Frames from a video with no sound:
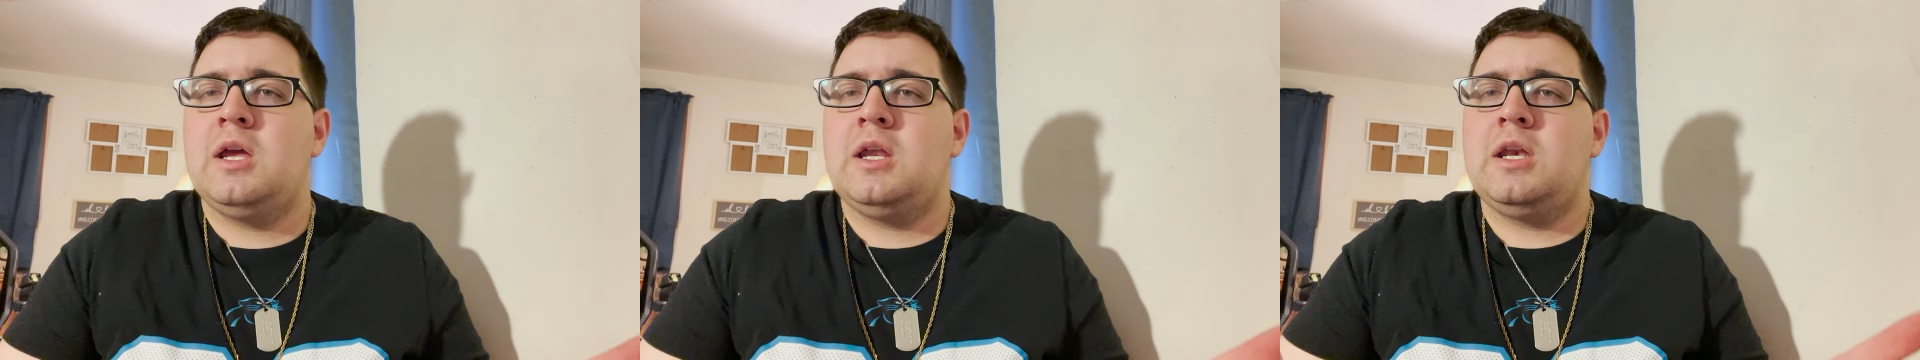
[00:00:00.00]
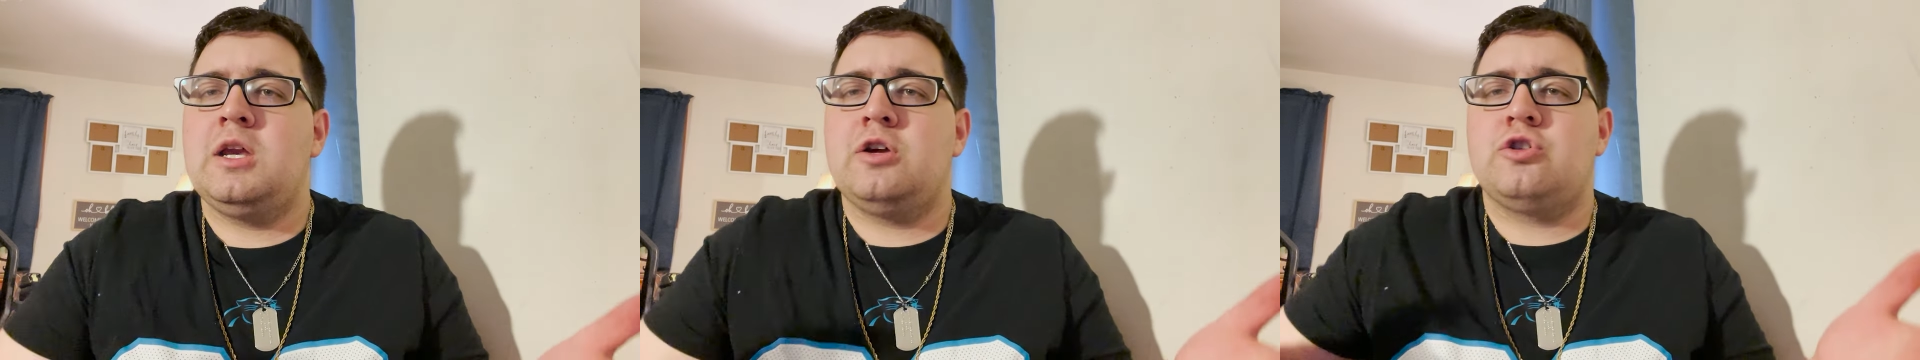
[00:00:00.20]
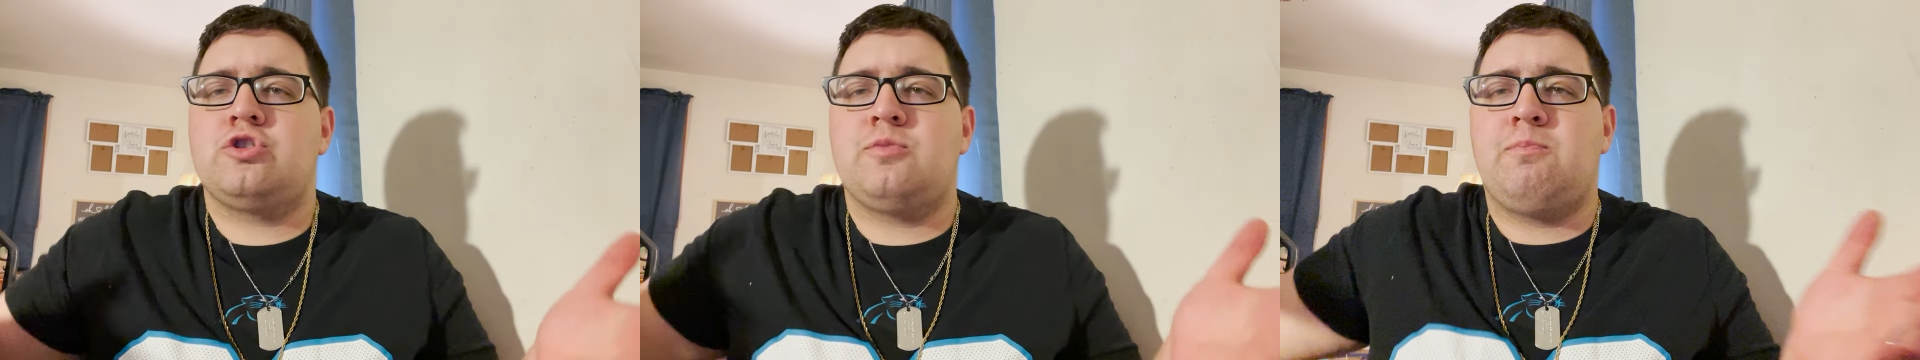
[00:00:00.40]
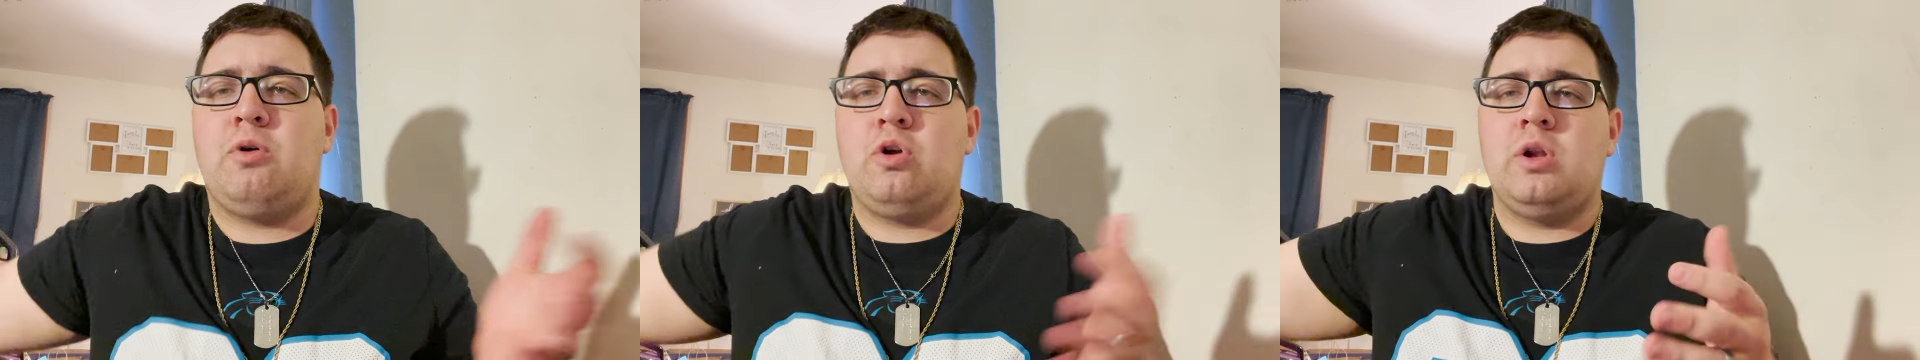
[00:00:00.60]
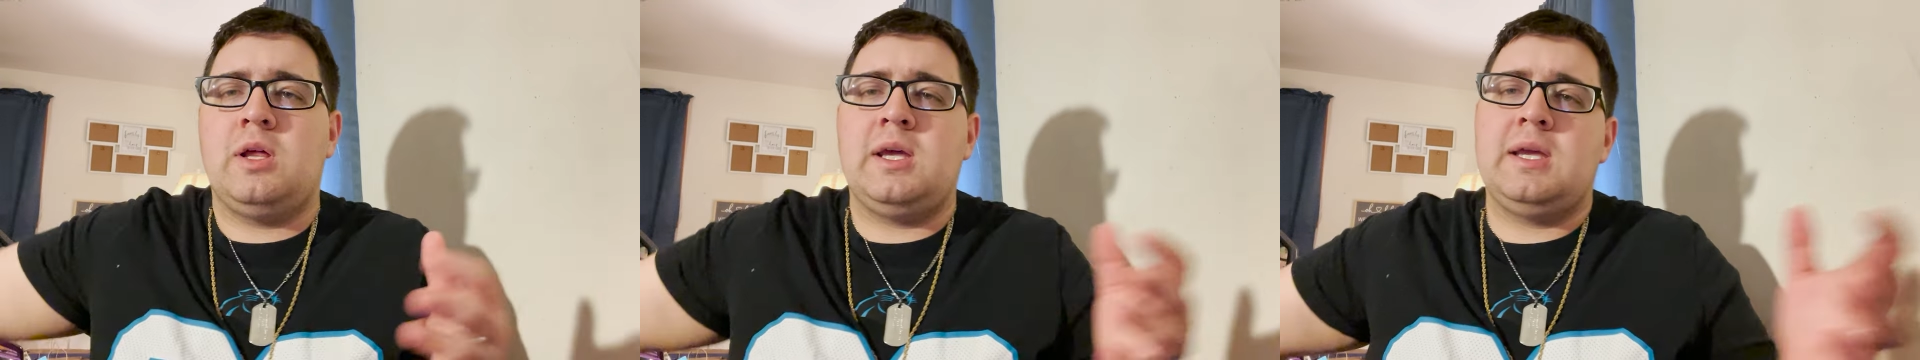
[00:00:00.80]
Nearest
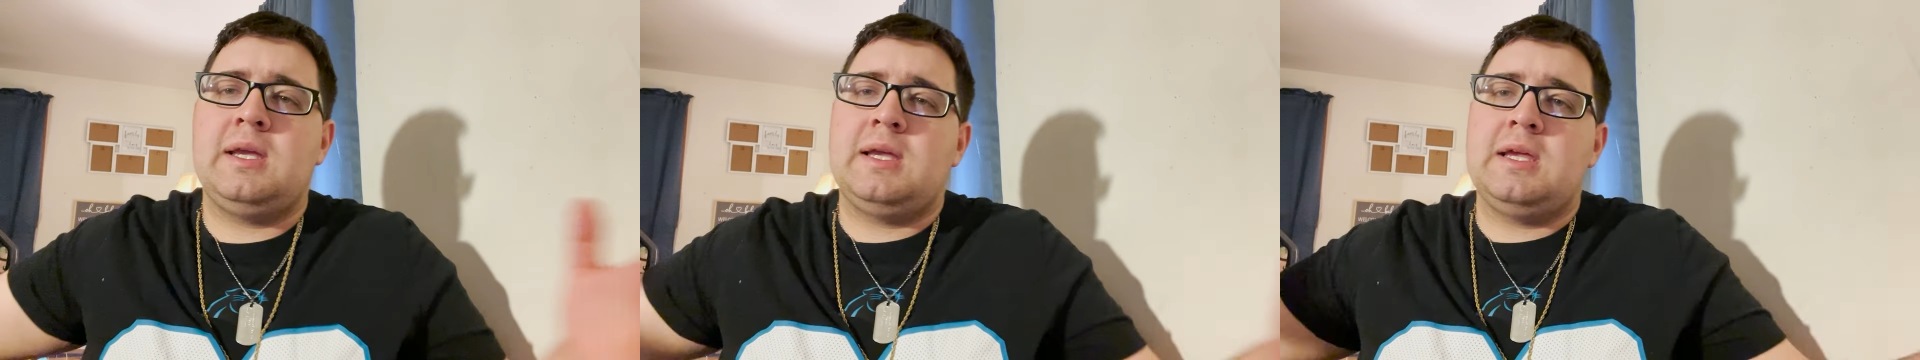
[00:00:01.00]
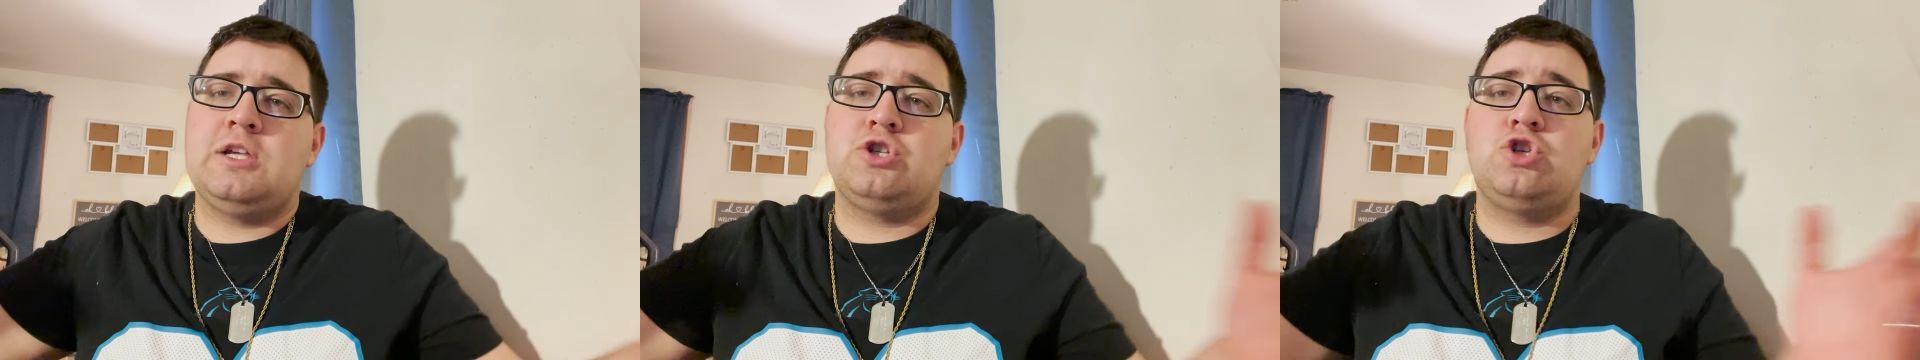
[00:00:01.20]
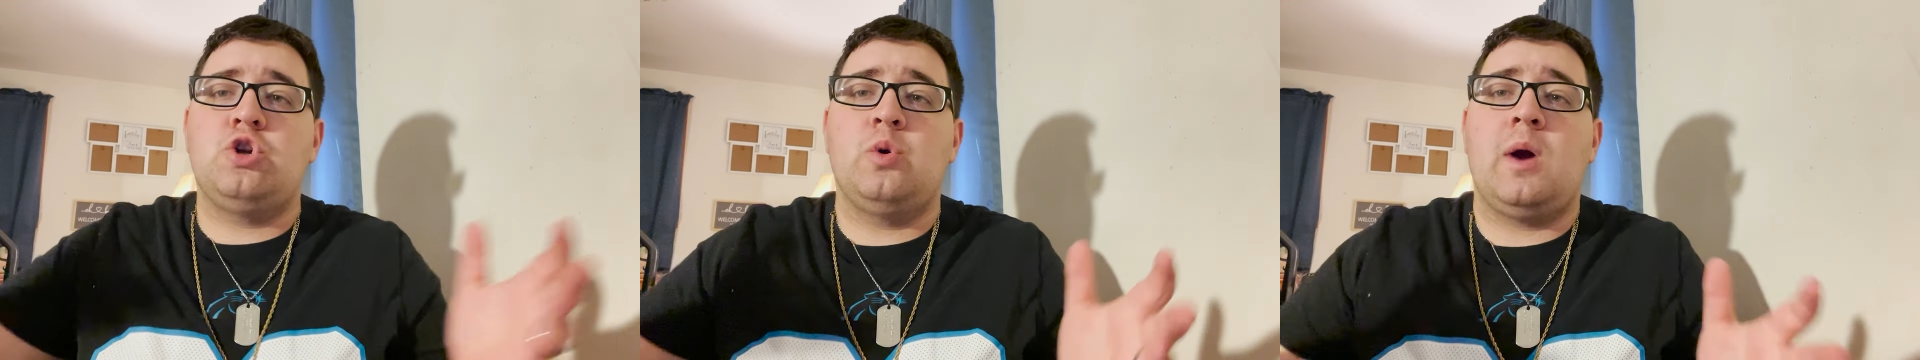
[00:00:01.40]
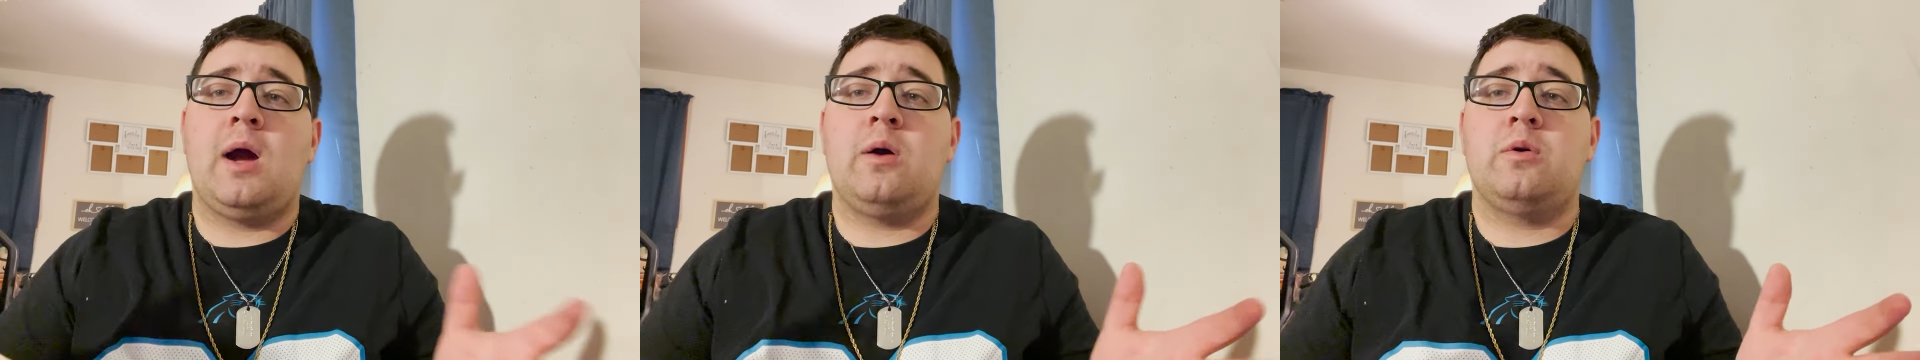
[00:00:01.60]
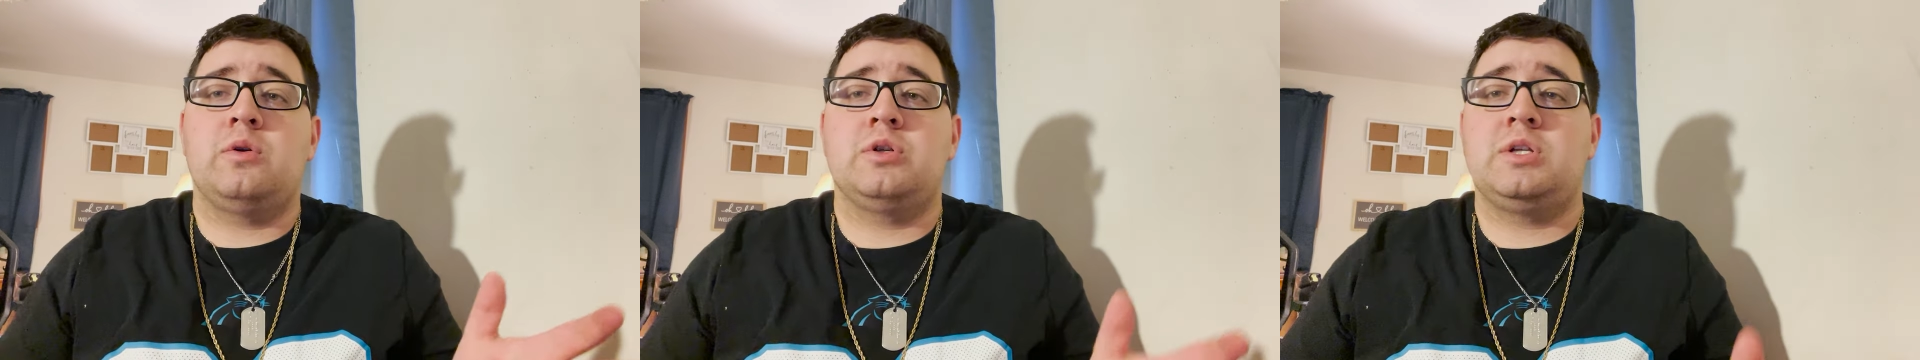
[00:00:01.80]
Chipotle, it's 2
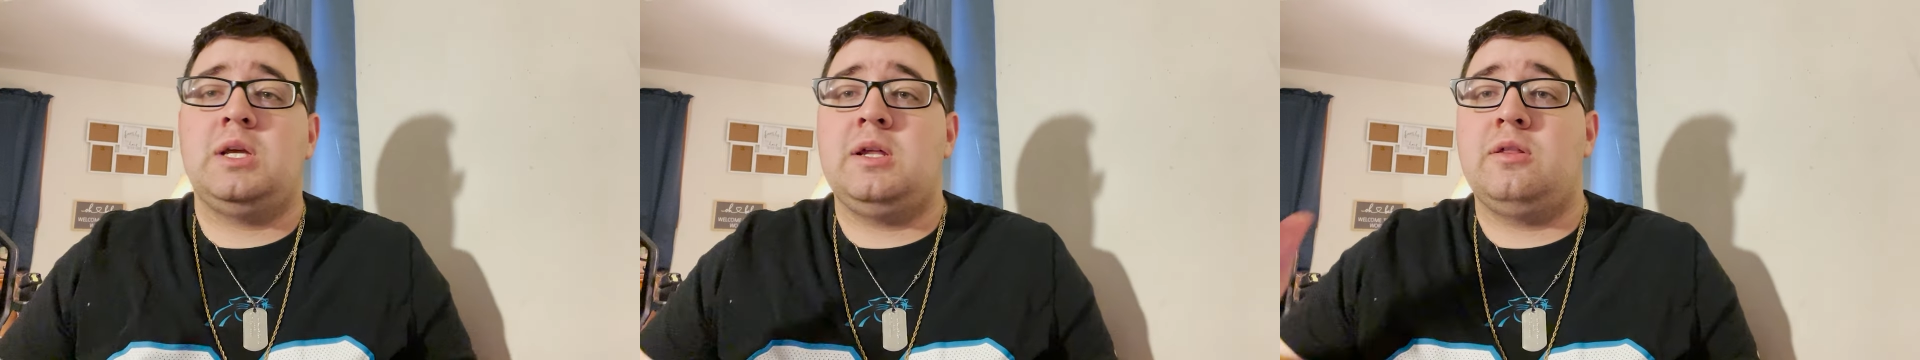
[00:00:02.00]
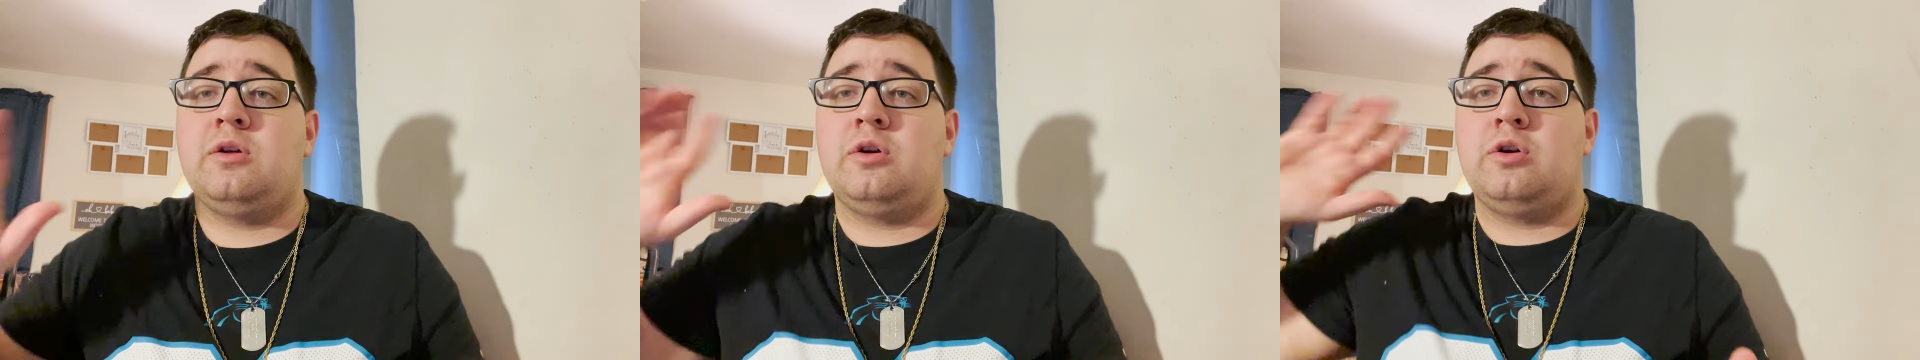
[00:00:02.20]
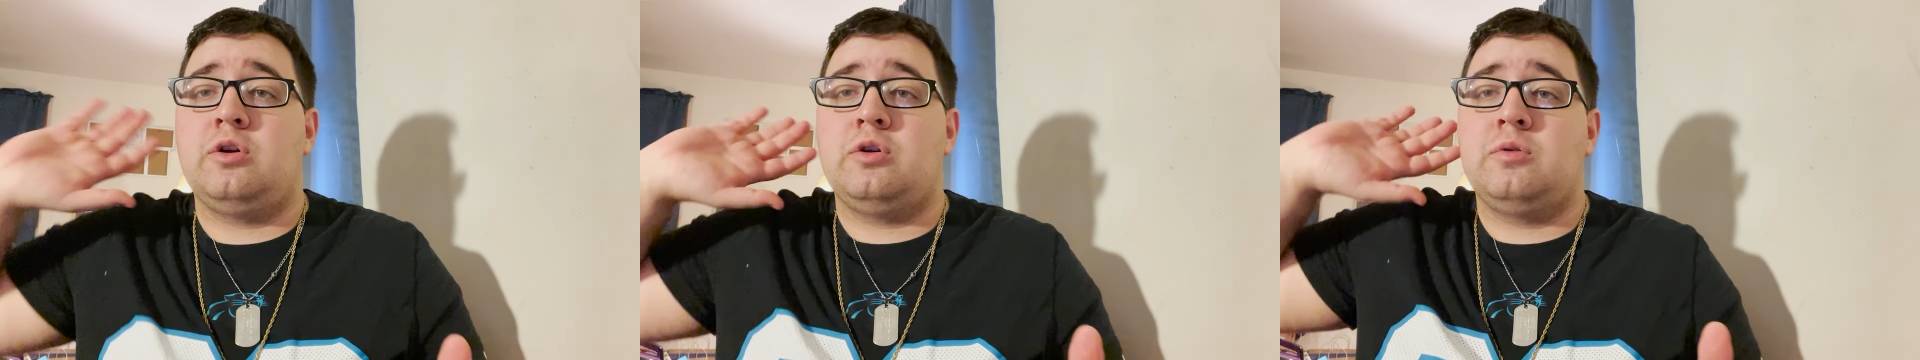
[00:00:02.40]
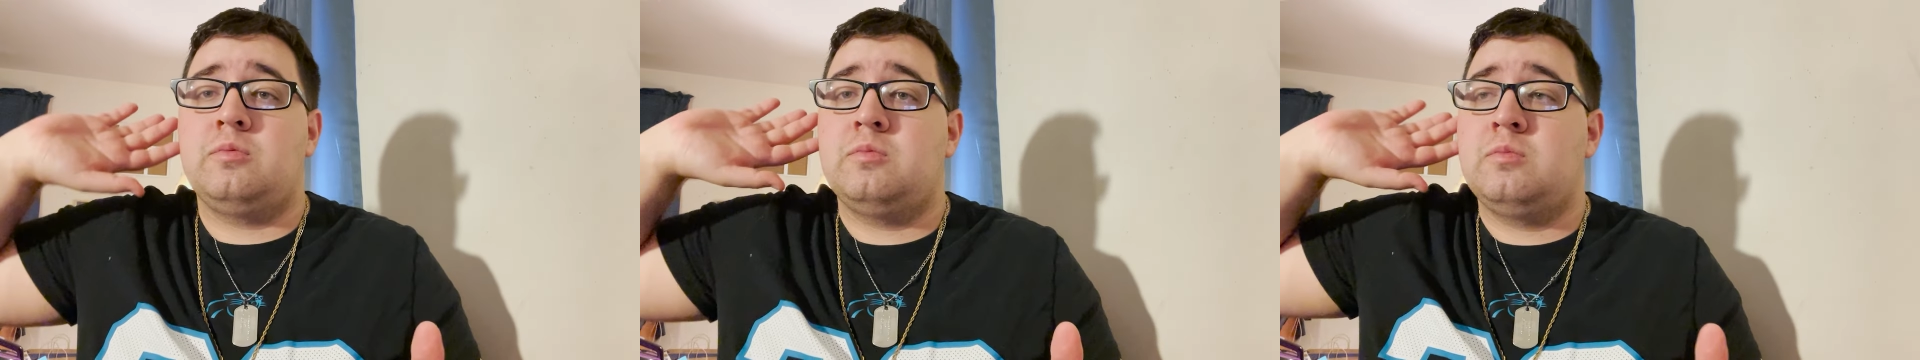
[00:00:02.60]
hours either